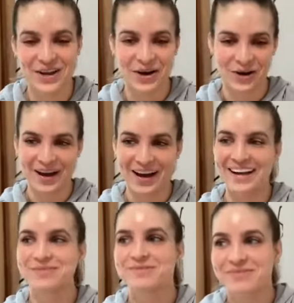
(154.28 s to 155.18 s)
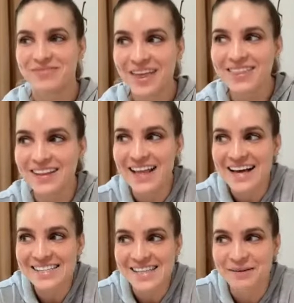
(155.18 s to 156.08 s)
No, the
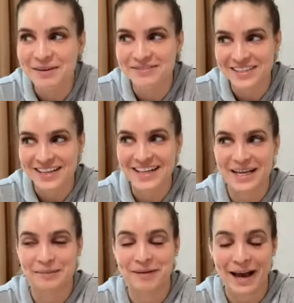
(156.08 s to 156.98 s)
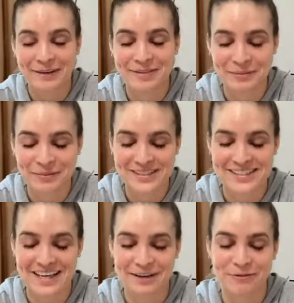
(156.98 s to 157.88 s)
last time I've done like a backflip was
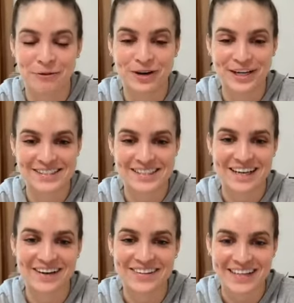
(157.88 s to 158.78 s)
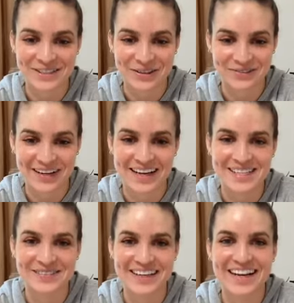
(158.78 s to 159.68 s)
like 4 years ago. And I told my
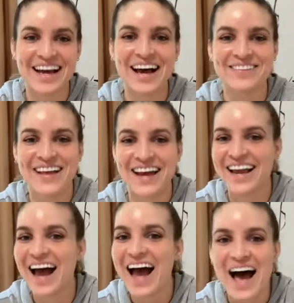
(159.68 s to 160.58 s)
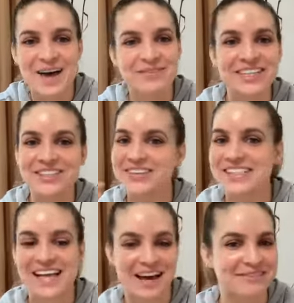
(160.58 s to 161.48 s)
husband, I'm like, I'm going to do
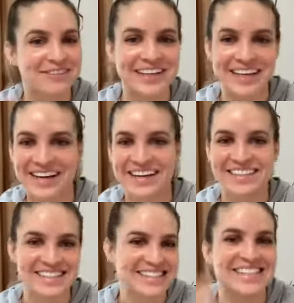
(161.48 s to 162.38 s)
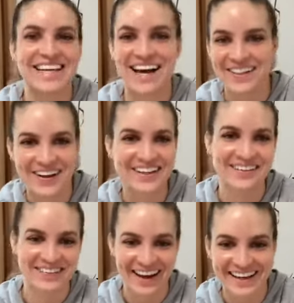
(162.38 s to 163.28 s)
this every year and just see how long
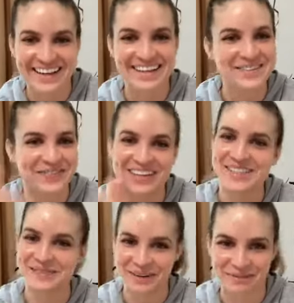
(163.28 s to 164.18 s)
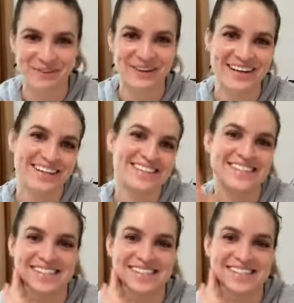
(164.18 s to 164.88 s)
I've got it. But it's been 4 years.